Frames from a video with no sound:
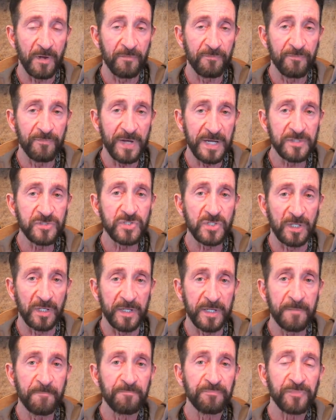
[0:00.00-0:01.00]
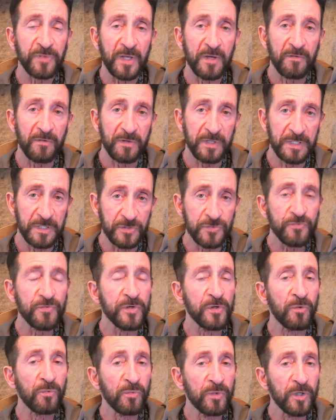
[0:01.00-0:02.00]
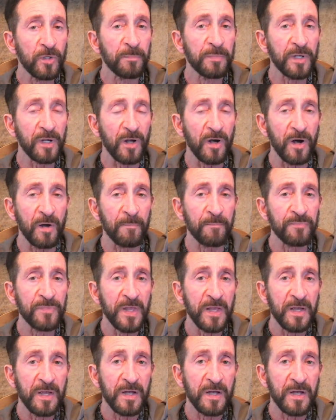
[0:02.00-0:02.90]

Eventually, Israel will become